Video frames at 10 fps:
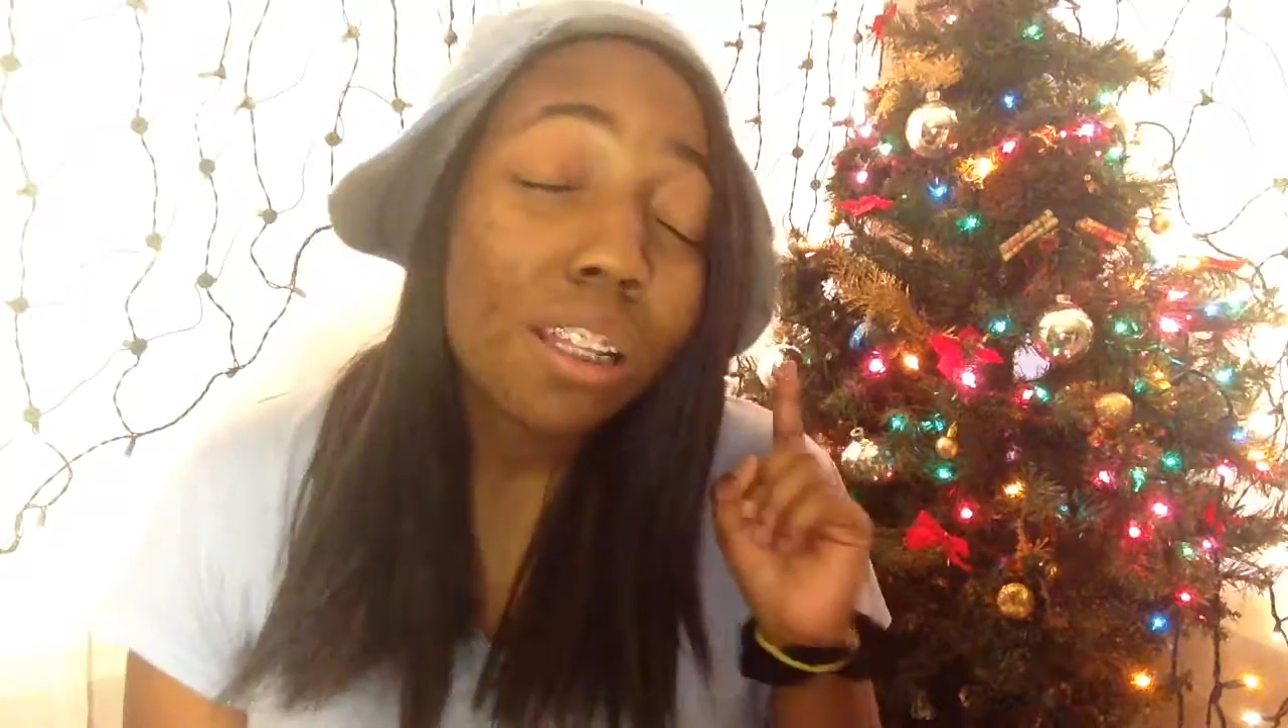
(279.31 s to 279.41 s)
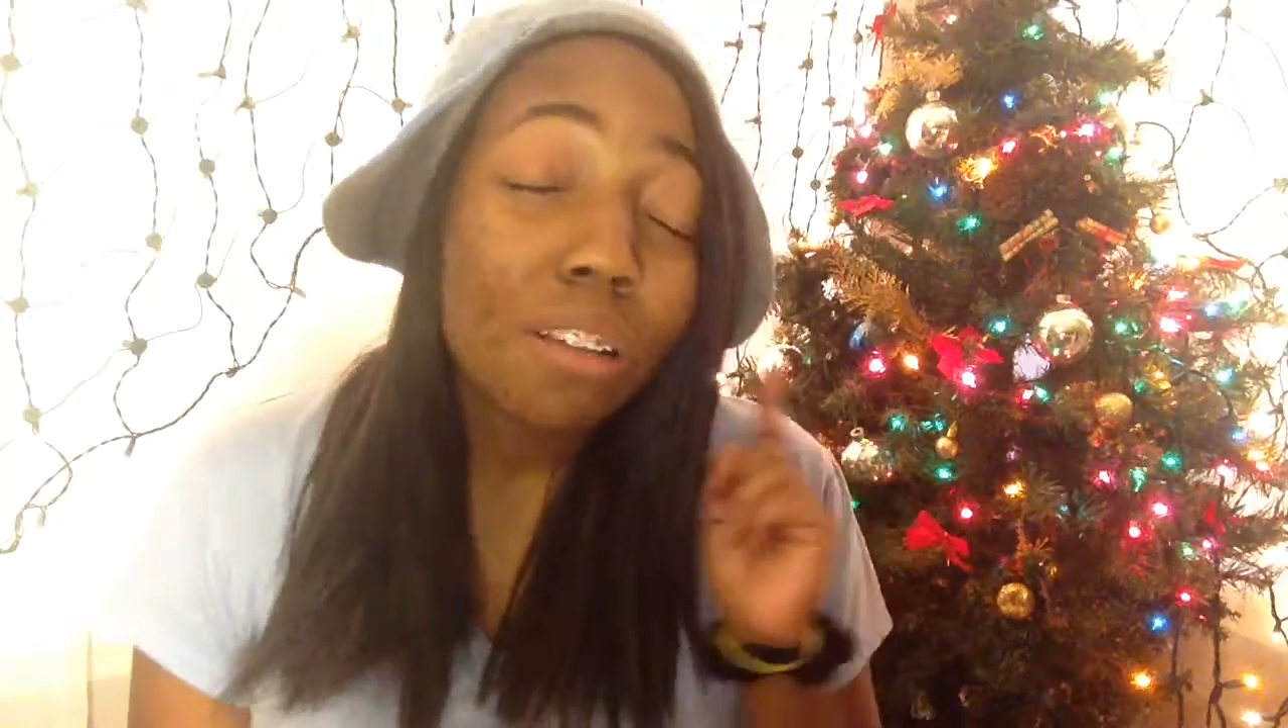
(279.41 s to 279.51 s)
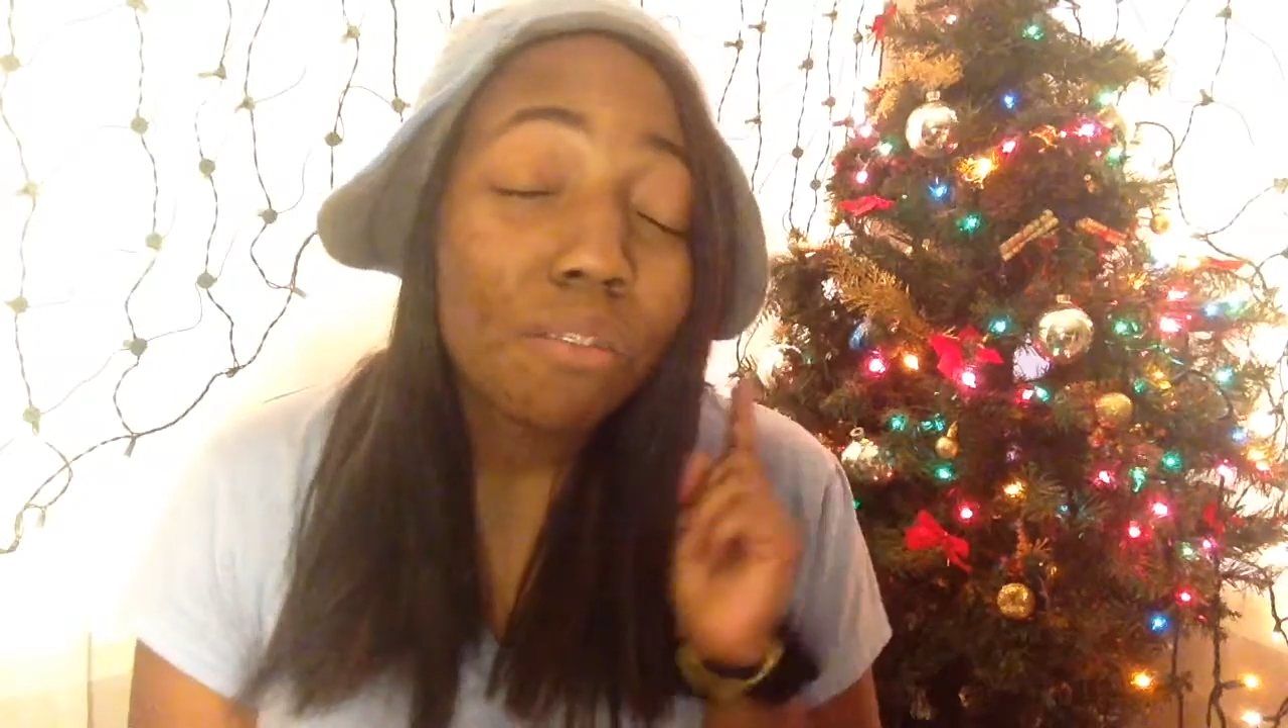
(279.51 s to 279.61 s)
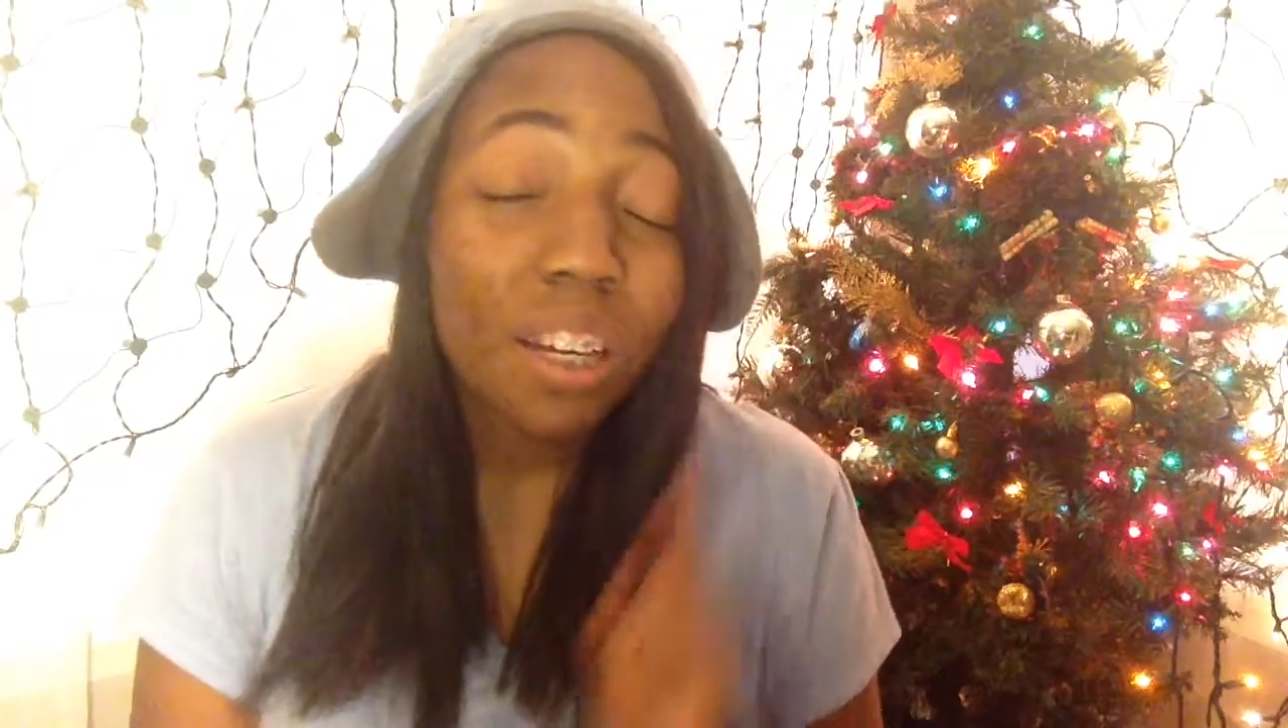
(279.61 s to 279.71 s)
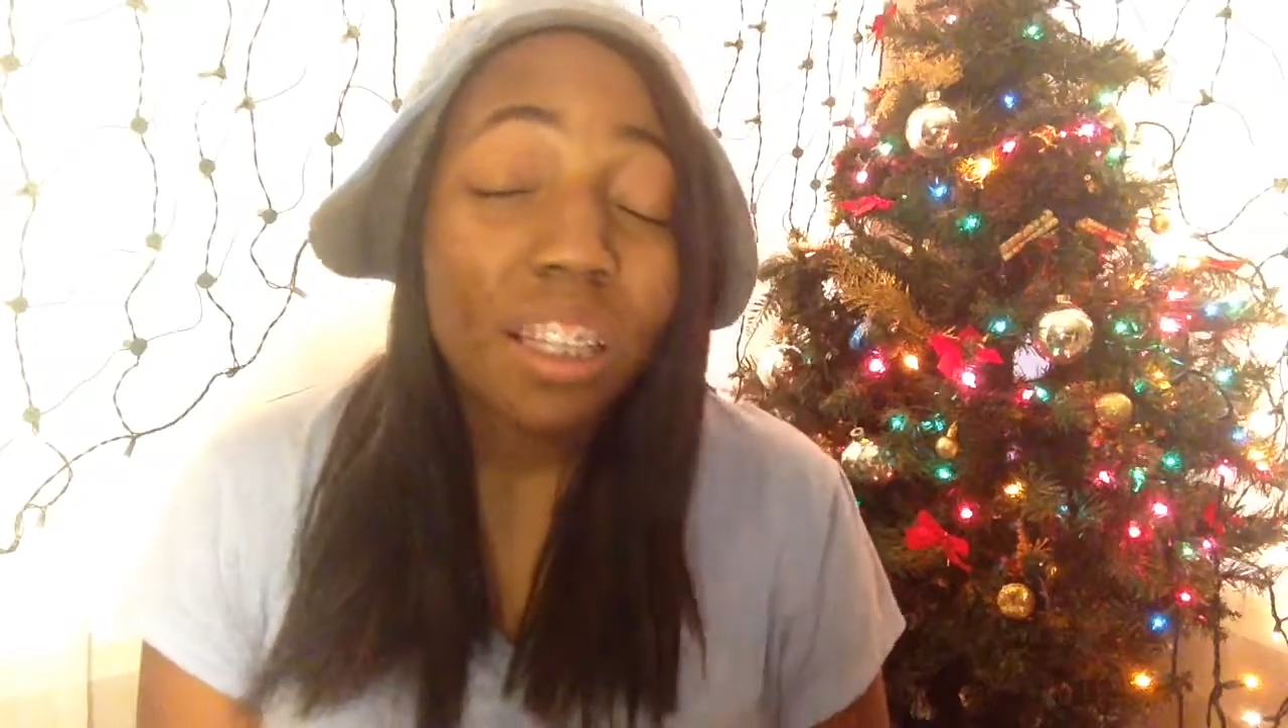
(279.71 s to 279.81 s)
of
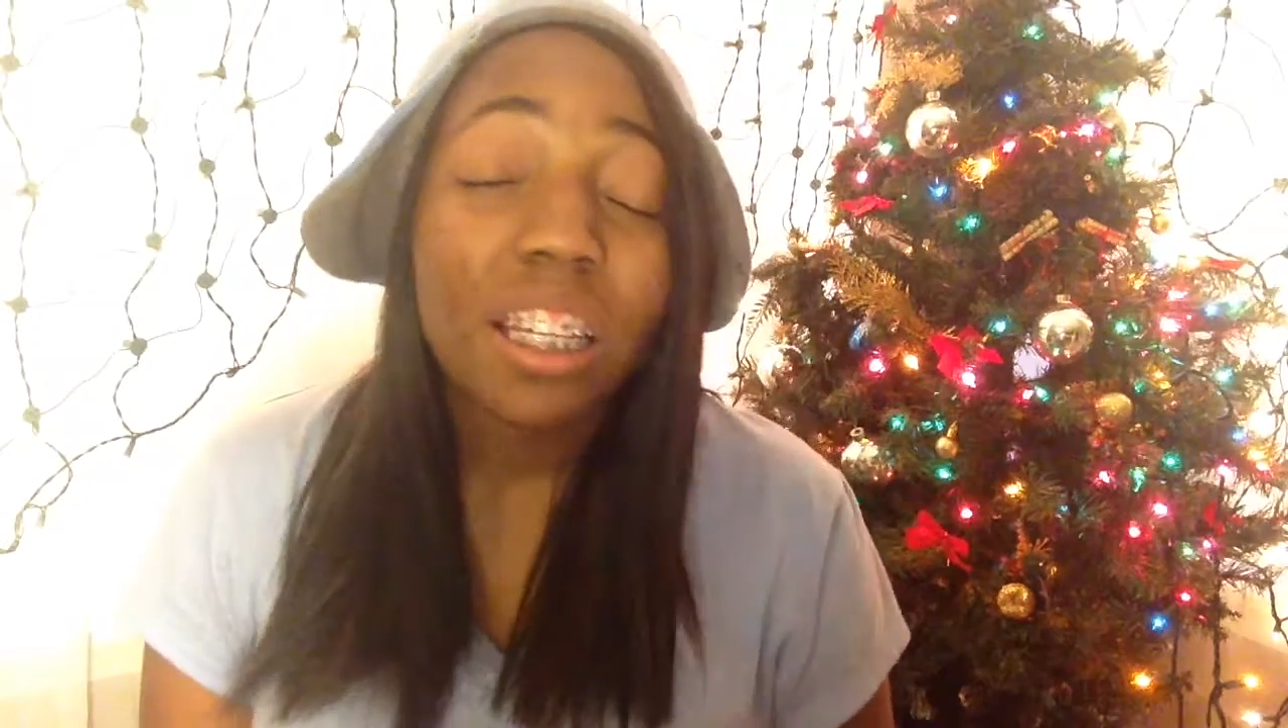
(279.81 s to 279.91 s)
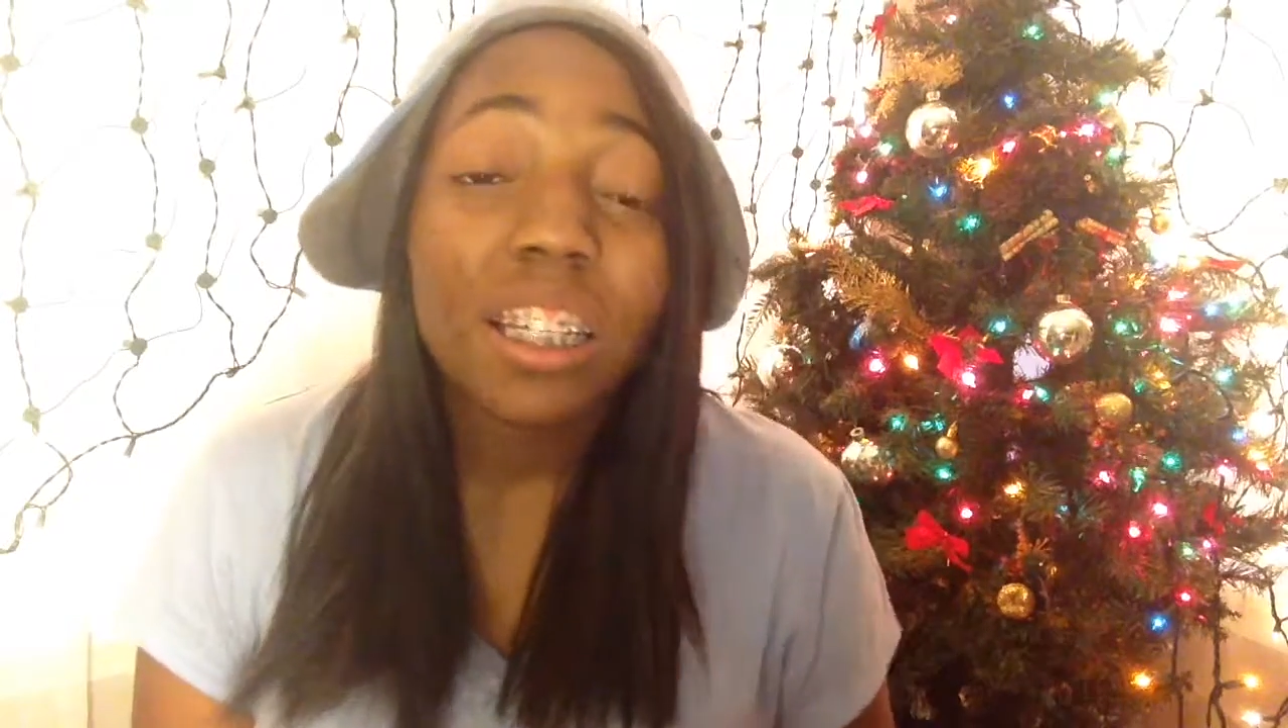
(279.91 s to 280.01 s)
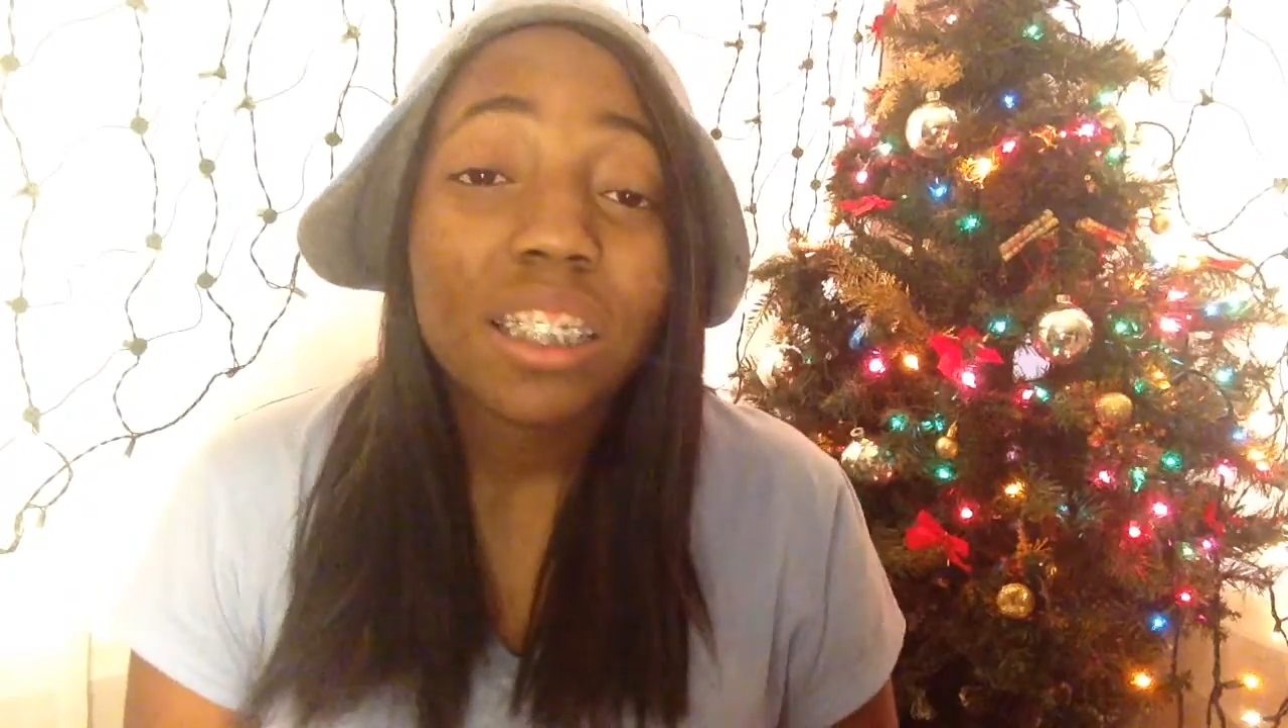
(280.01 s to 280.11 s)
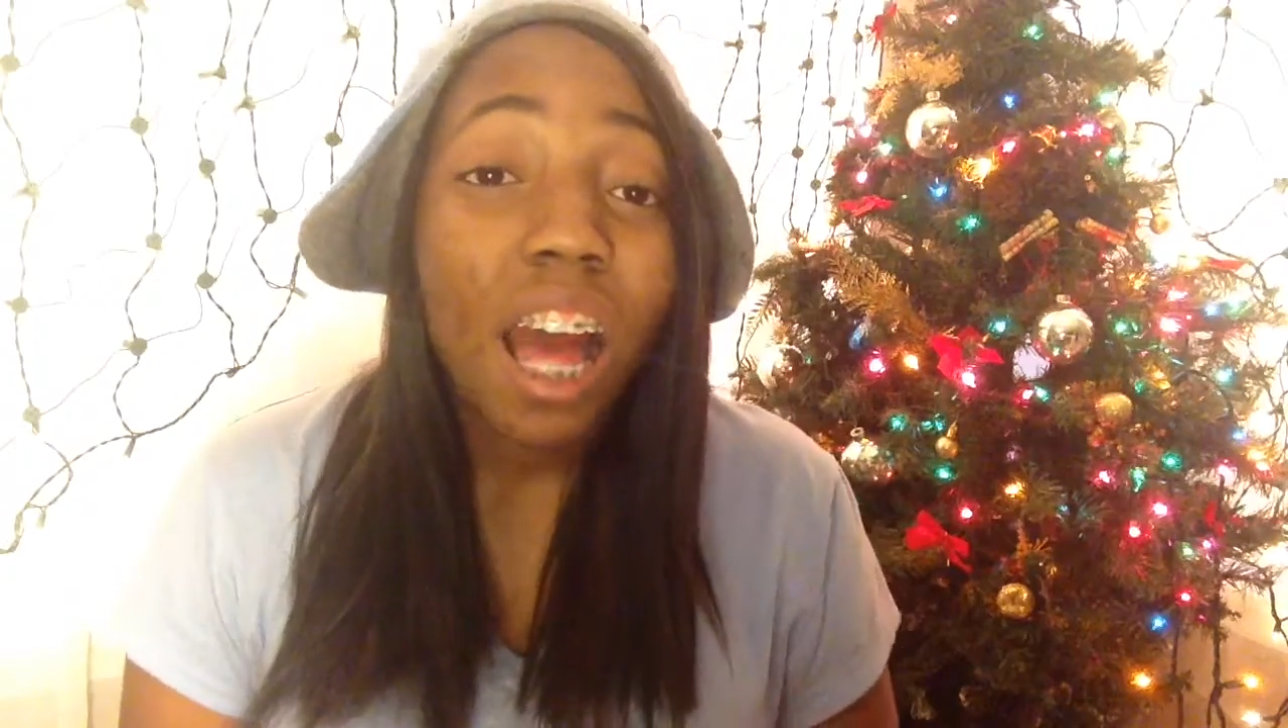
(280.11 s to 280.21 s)
the fun things